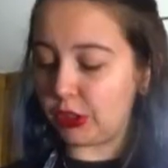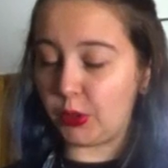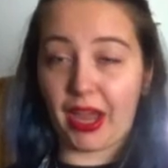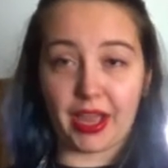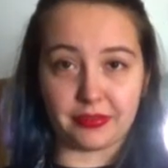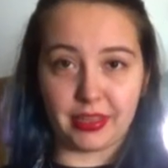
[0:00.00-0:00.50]
you
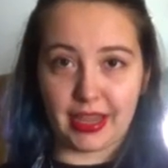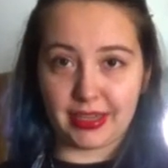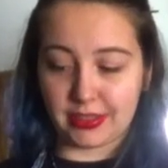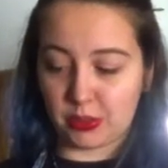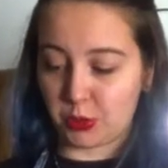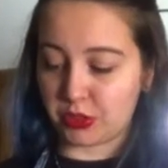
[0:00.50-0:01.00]
have that
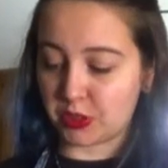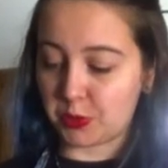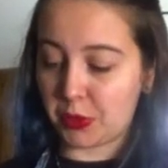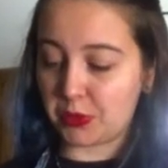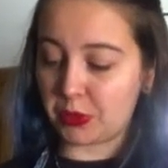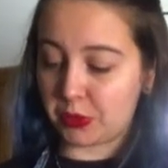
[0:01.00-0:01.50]
at your
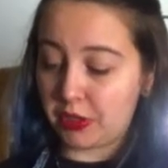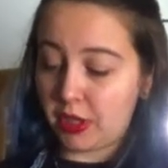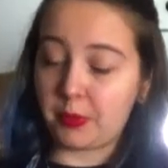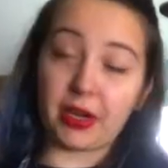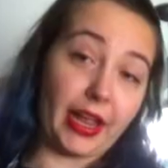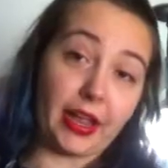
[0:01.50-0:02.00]
disposal.
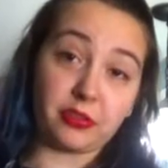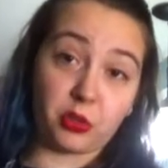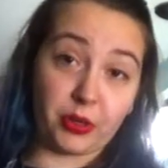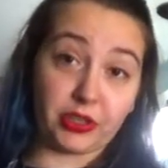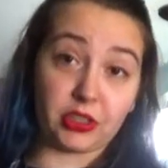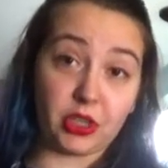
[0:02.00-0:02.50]
But I have
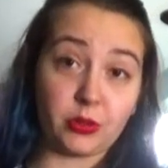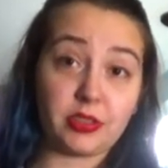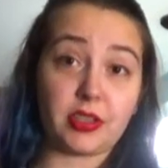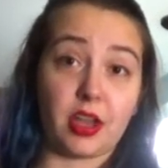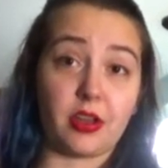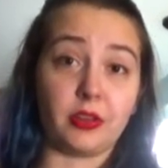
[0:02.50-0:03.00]
quick
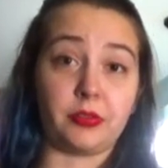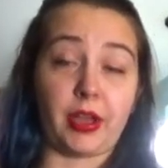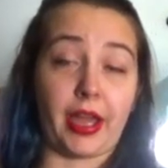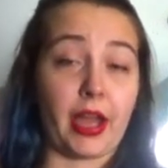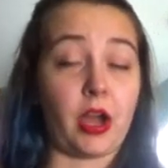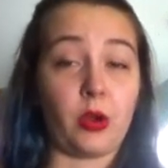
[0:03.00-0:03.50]
notes of
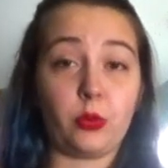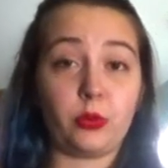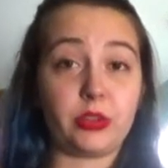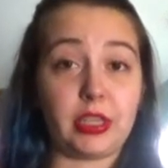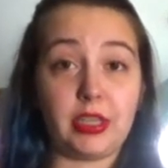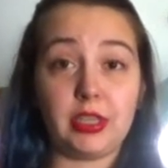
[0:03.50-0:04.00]
how
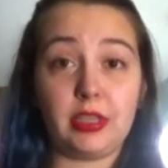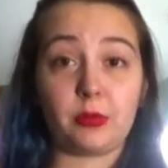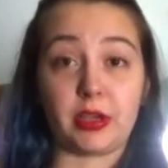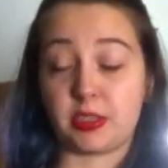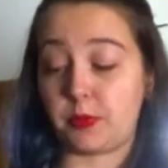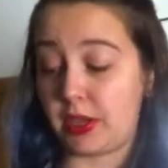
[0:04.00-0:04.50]
the
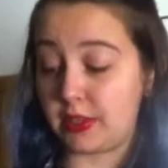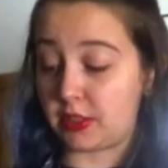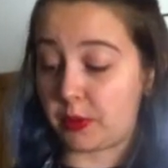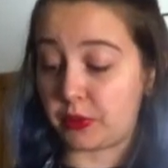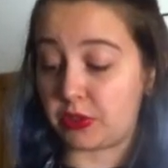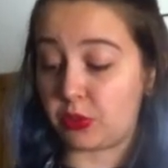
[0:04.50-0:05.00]
recipe is
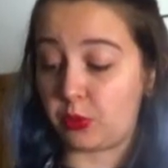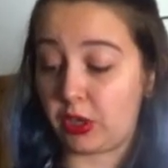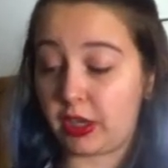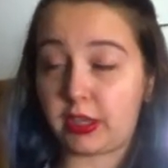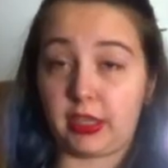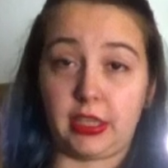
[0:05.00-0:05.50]
supposed to
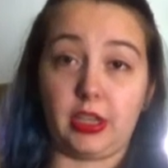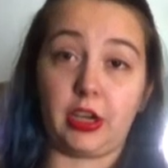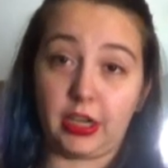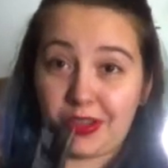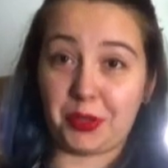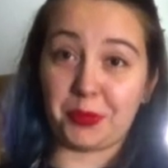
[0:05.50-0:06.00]
work
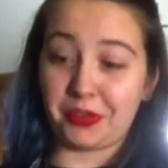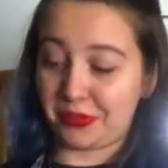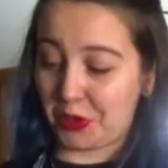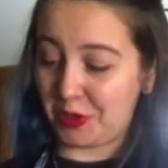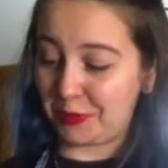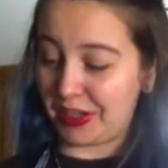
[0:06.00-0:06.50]
here on my
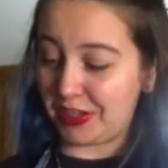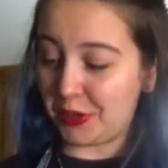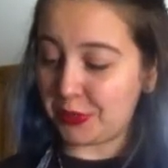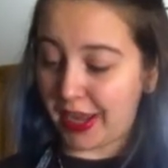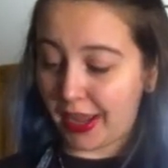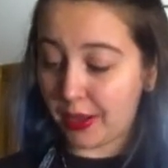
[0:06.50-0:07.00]
phone in my
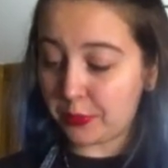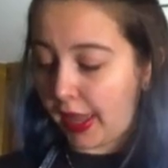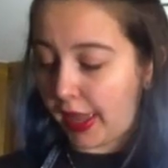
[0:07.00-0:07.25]
note app,